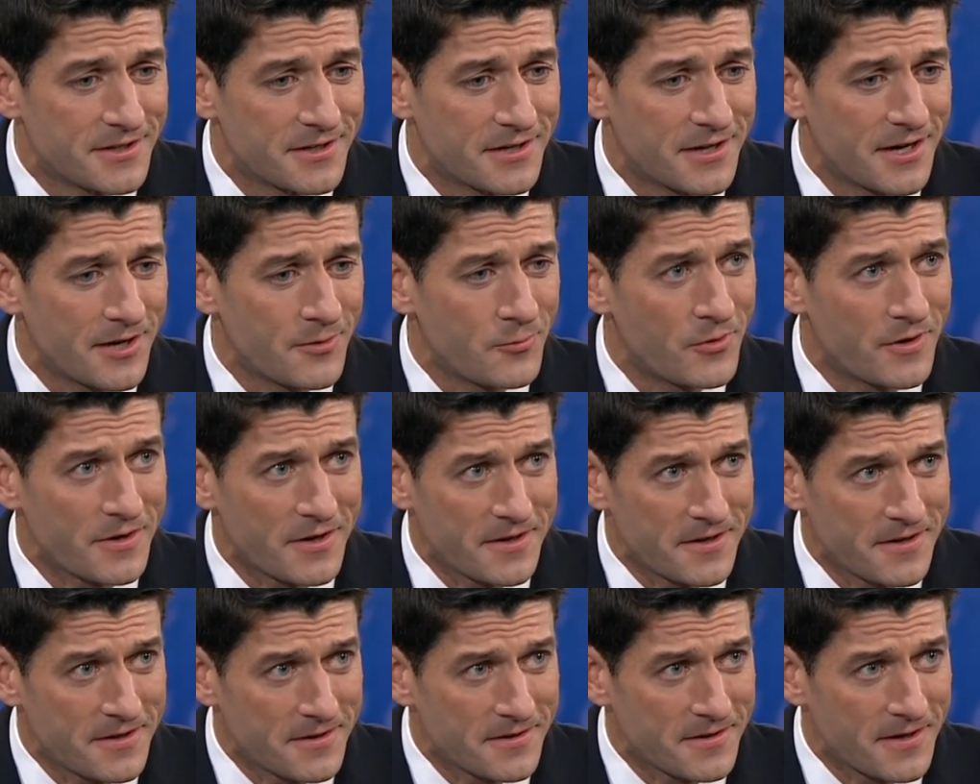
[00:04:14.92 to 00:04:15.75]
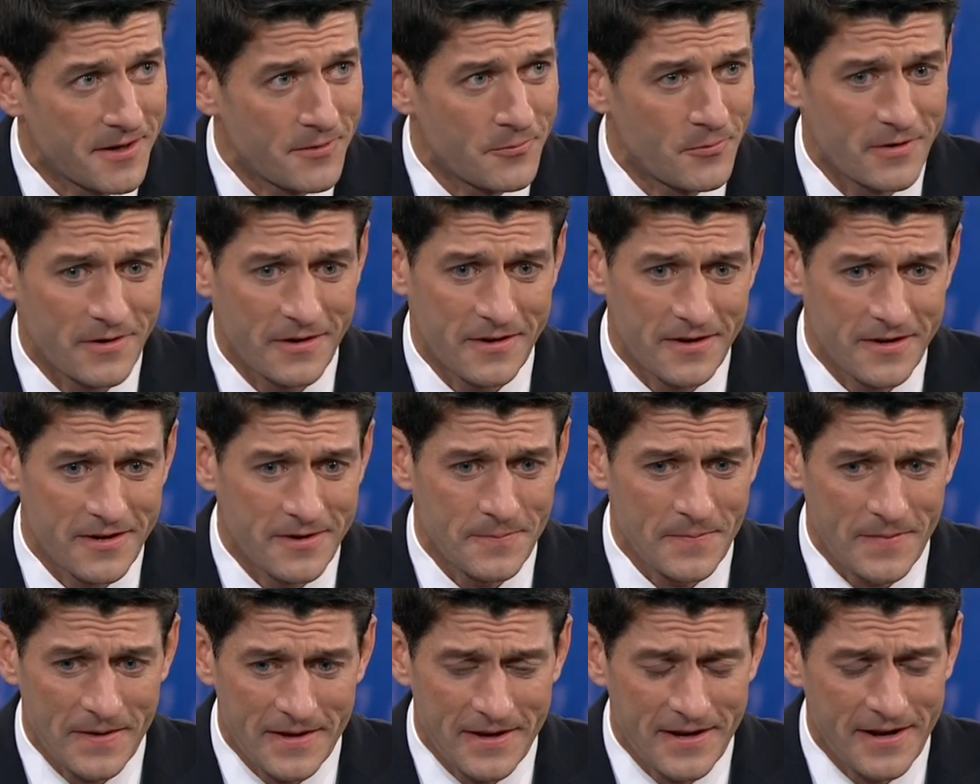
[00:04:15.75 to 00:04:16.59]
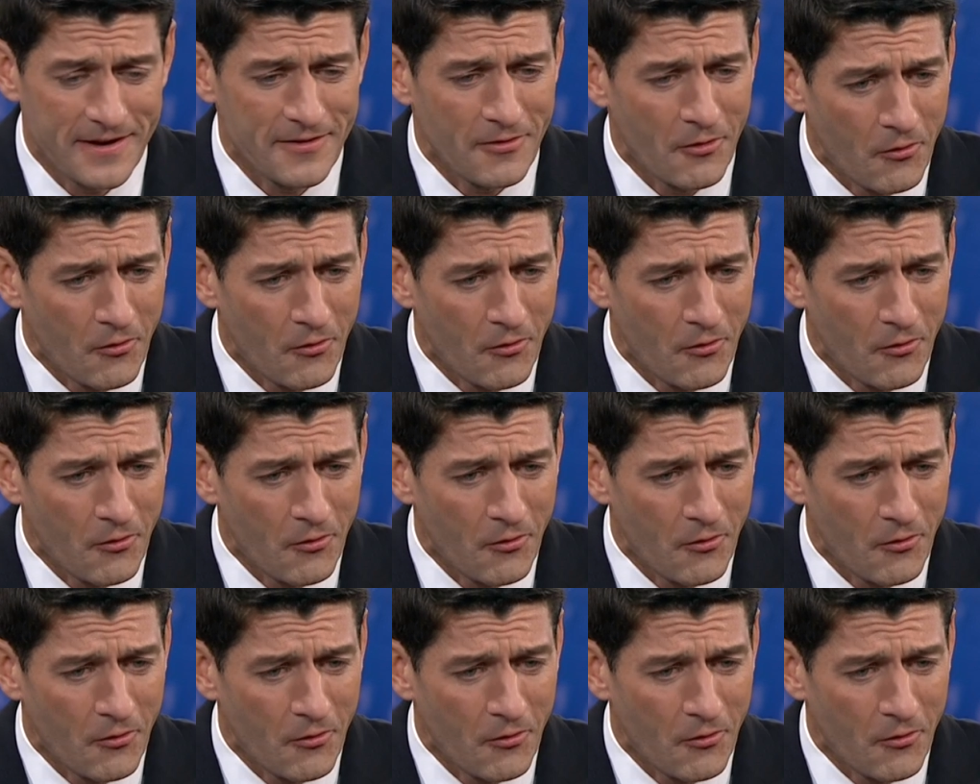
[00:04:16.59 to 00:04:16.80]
I want him and